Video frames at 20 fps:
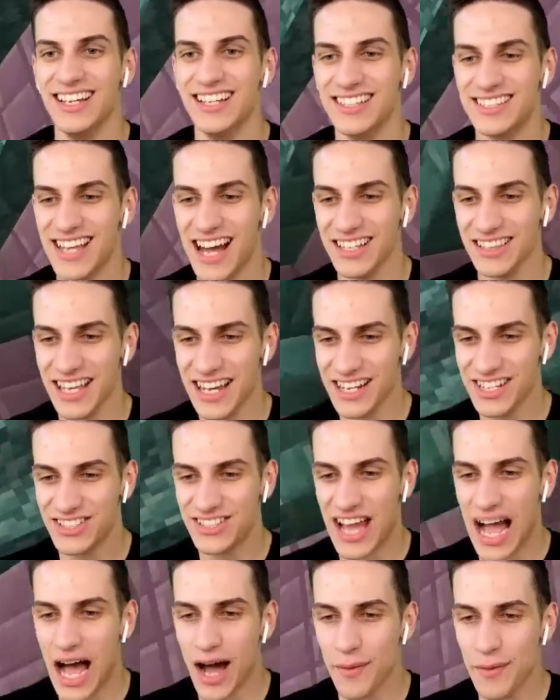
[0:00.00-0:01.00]
So, ladies
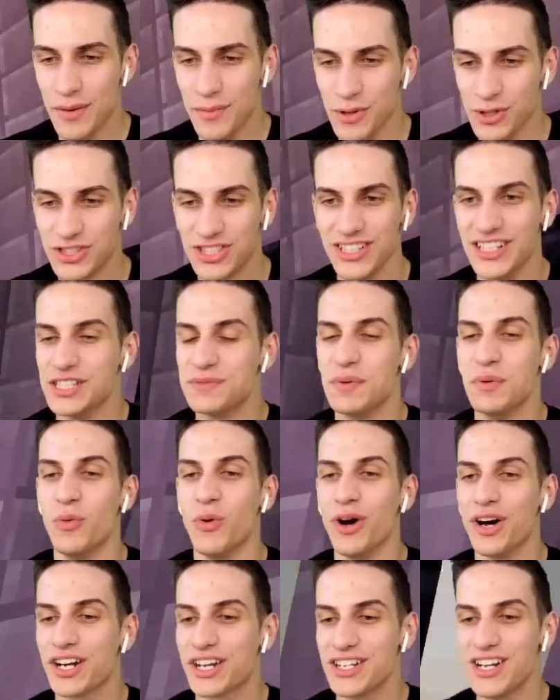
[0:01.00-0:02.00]
and gentlemen, Lucina's been
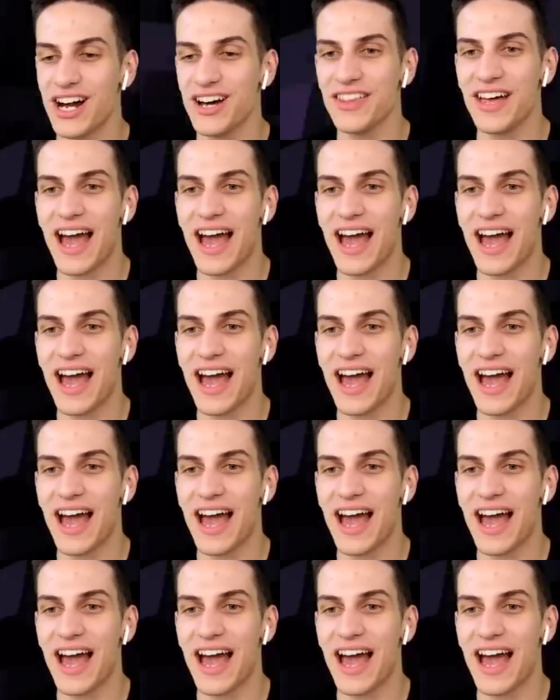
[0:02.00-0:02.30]
working on the